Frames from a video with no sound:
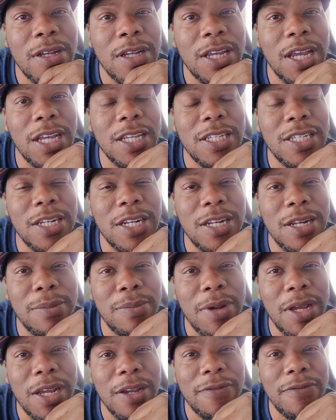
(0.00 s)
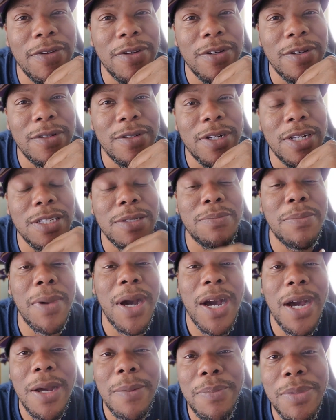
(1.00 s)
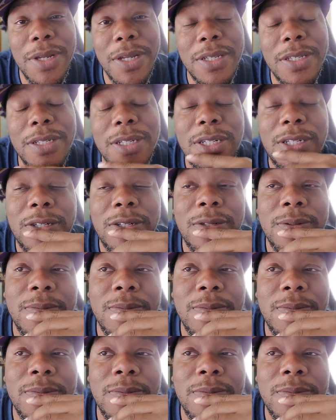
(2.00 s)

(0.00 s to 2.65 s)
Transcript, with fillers: catching in the backfield. That's my opinion.